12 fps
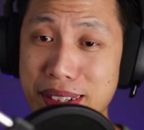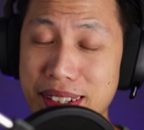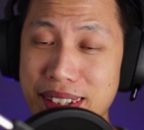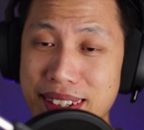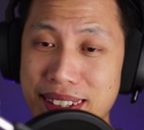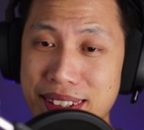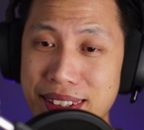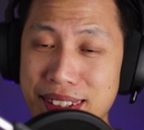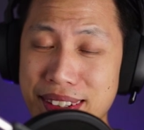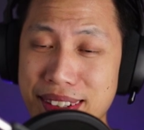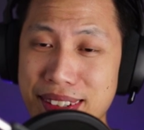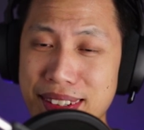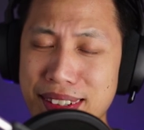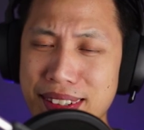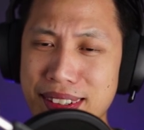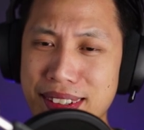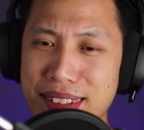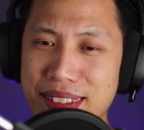
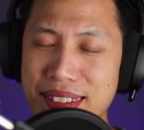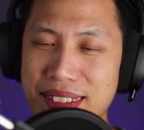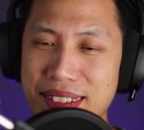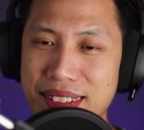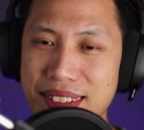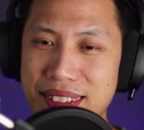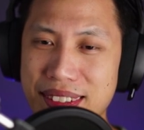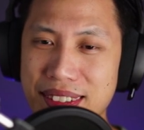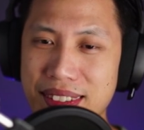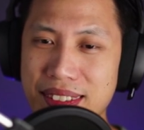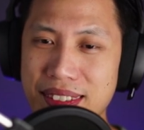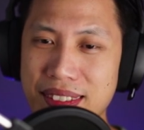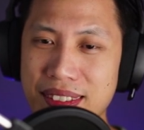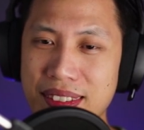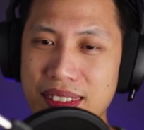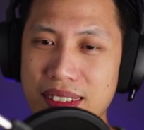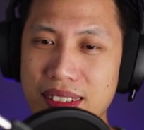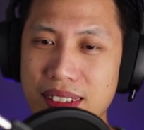
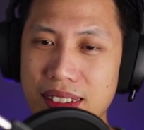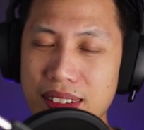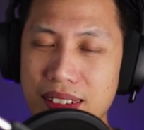[no speech]